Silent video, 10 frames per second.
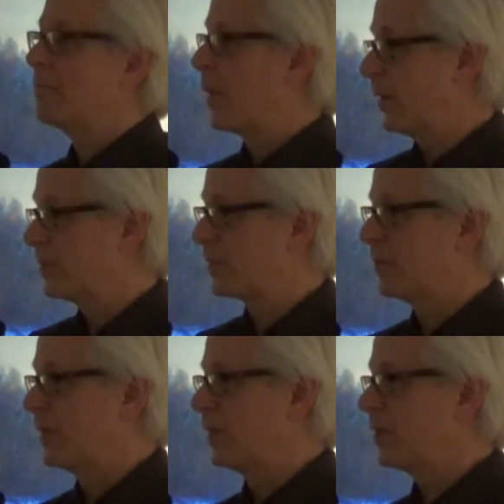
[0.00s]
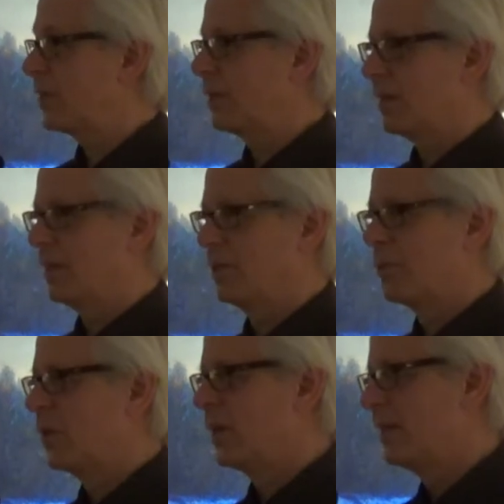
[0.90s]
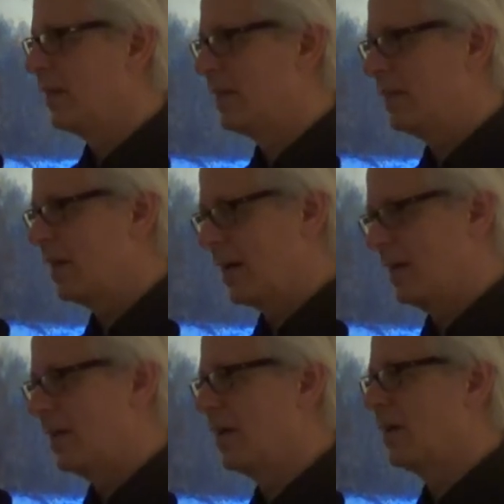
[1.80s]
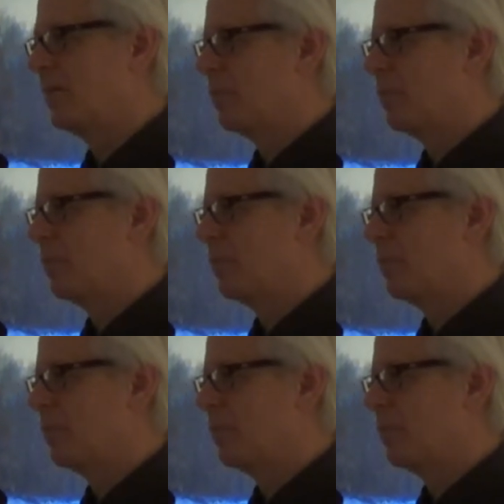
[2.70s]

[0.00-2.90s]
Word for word: parts of the earth and the world and, and uh,